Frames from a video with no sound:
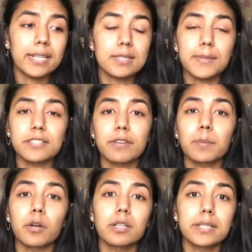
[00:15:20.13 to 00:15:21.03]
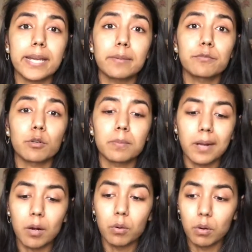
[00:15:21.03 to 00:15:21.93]
specific product type from
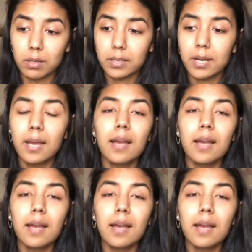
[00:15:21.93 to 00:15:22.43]
now on.